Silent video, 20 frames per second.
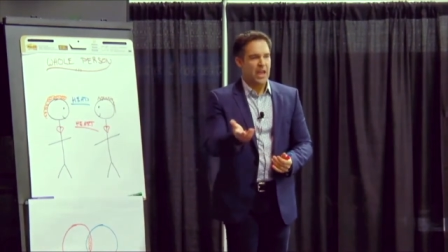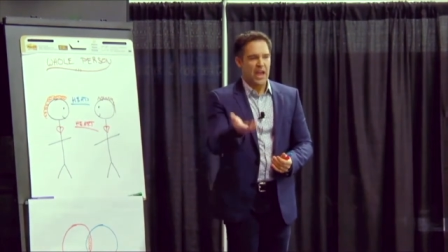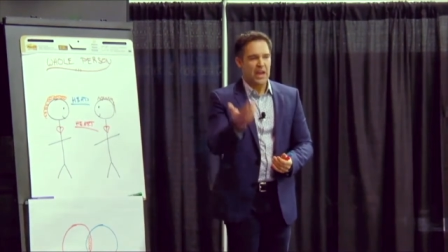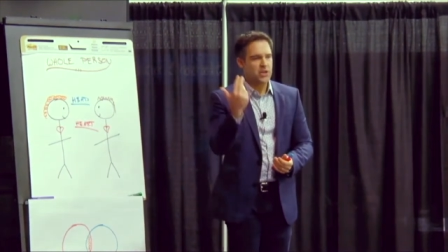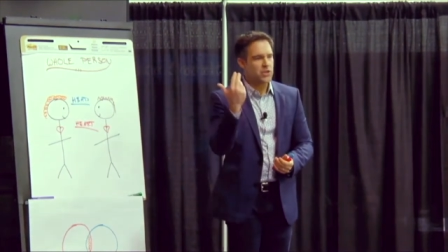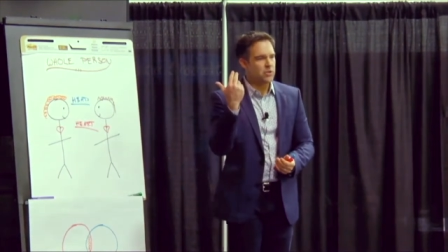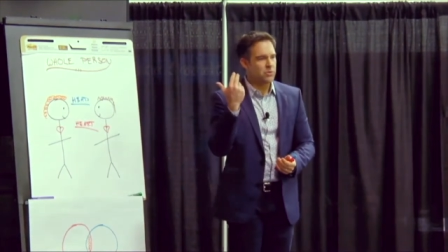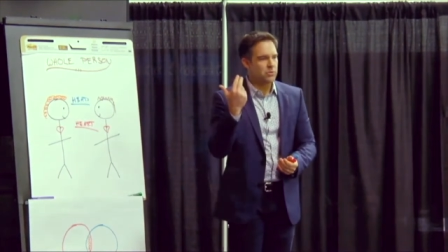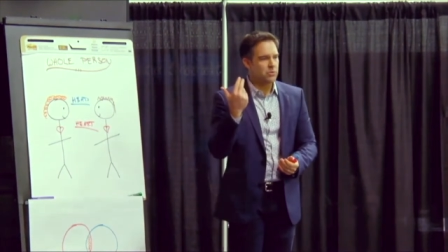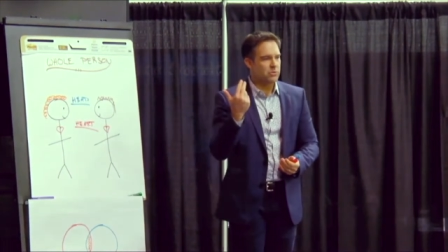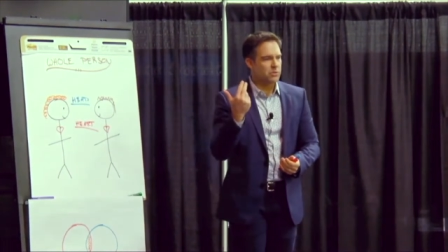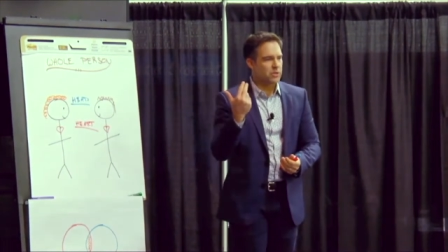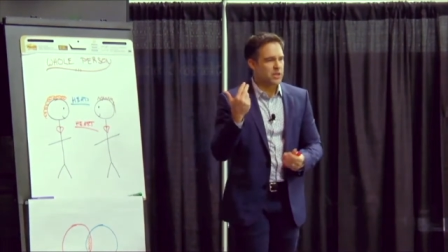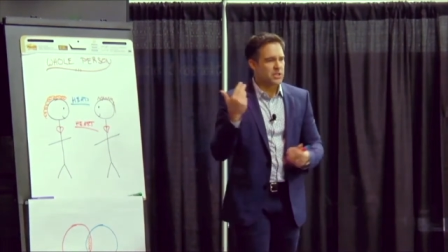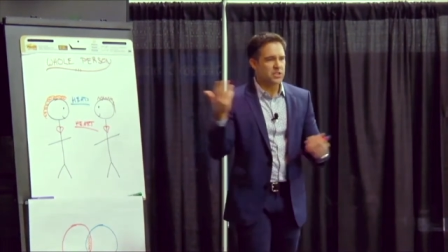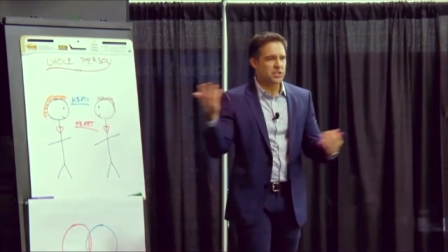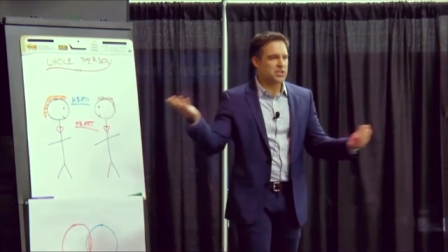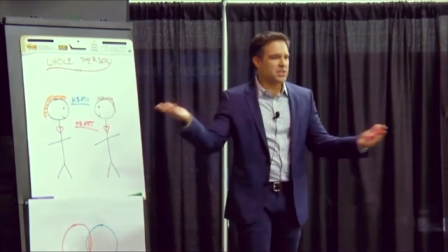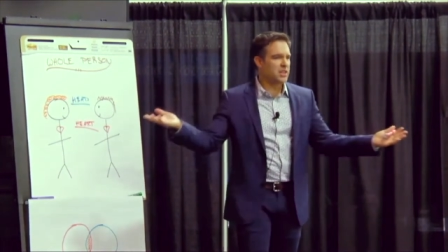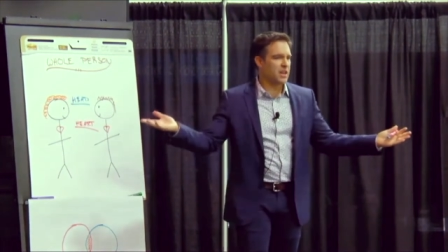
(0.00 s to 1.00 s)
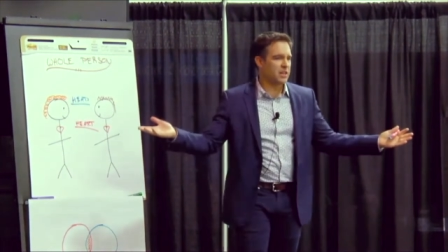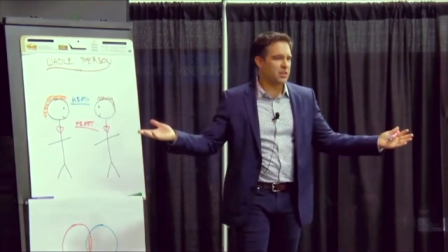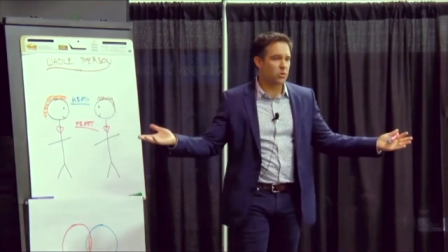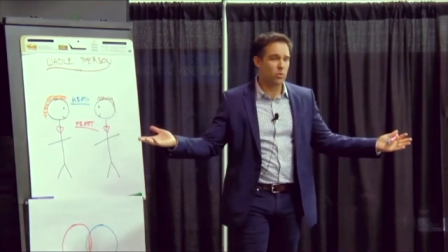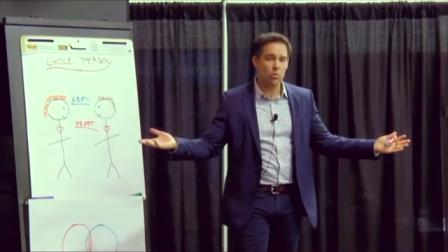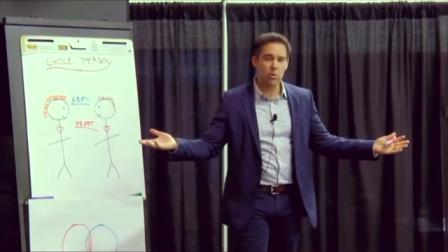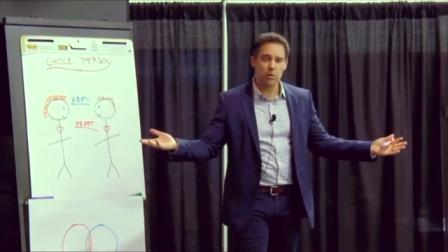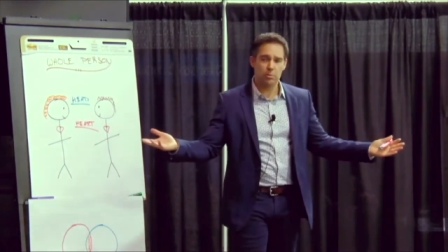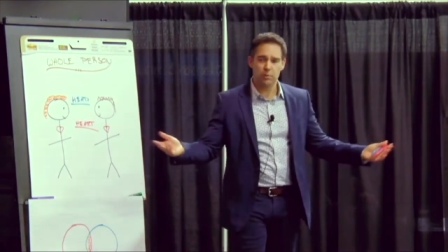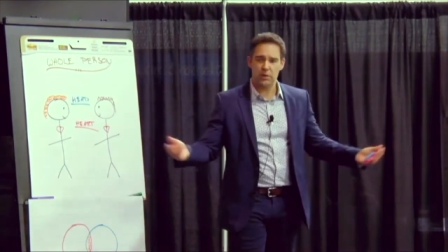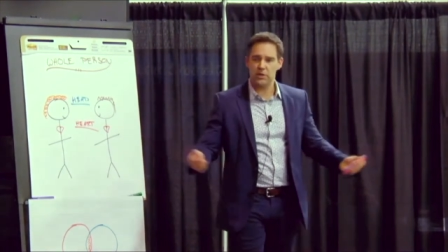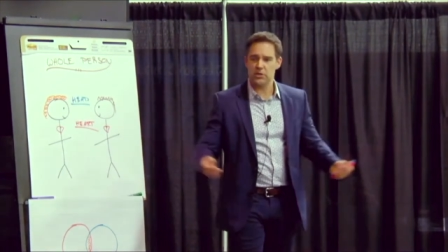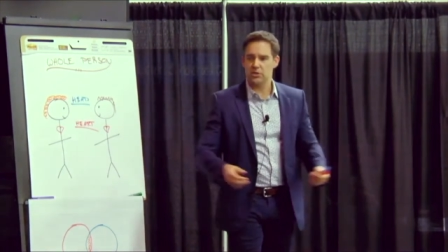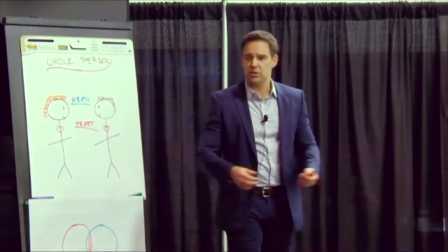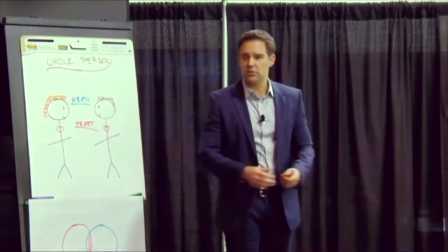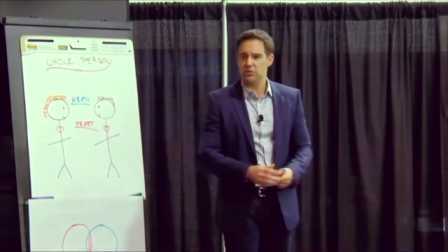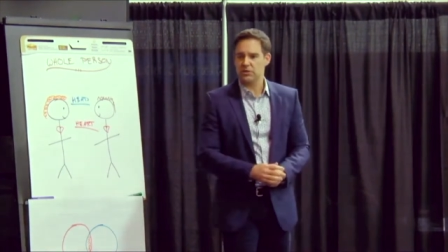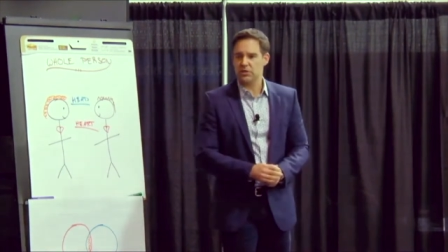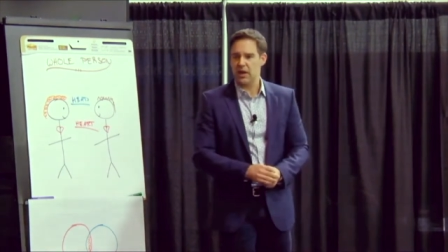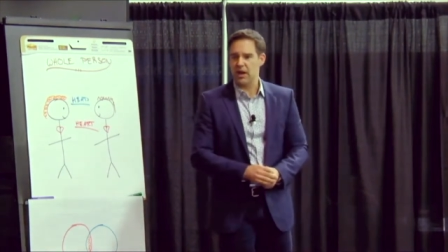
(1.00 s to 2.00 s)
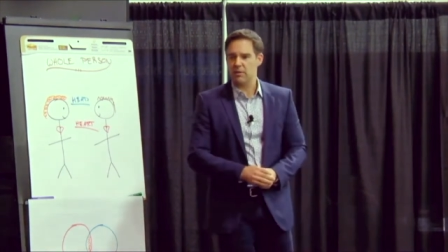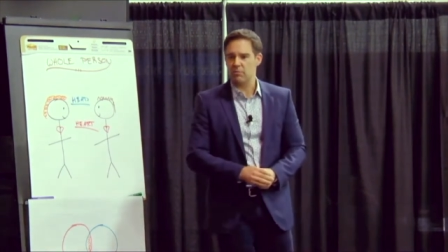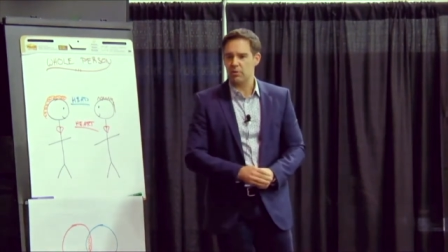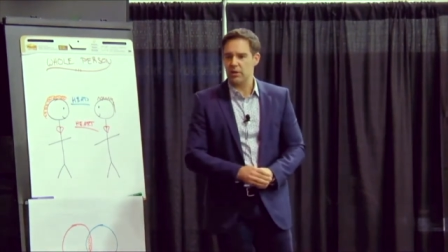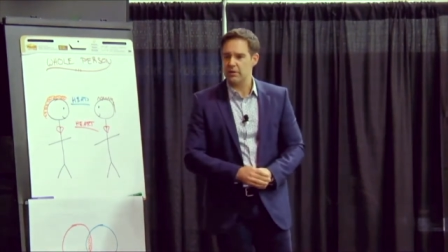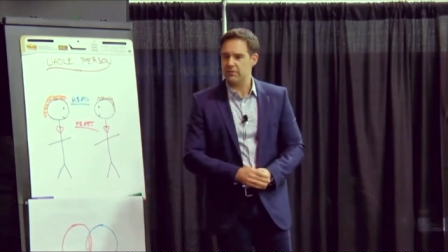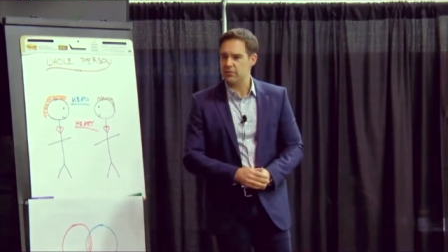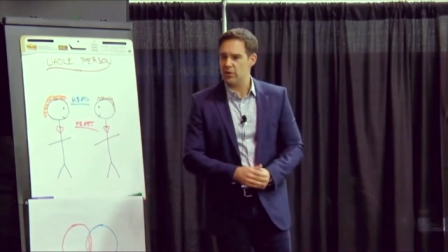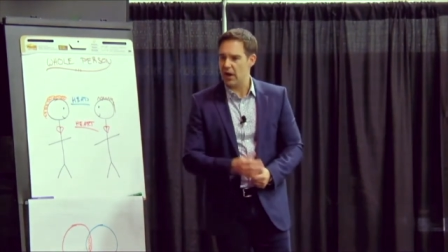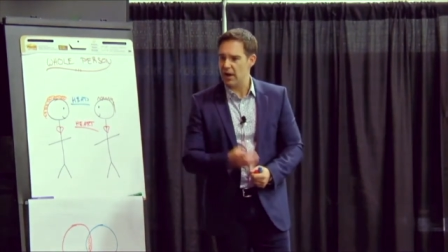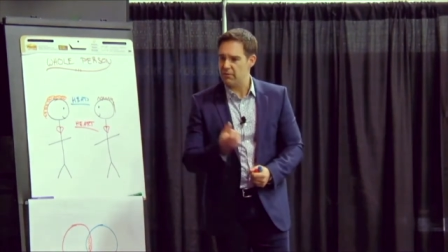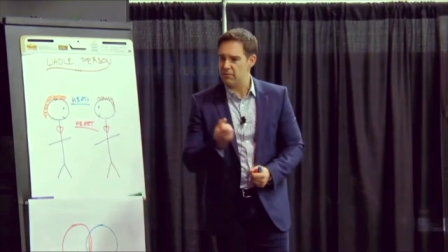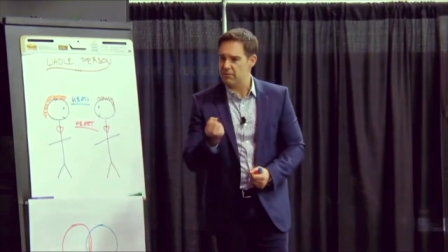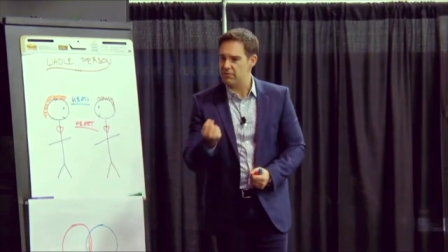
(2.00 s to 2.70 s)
And you can see that in the workplace all the time, right? If you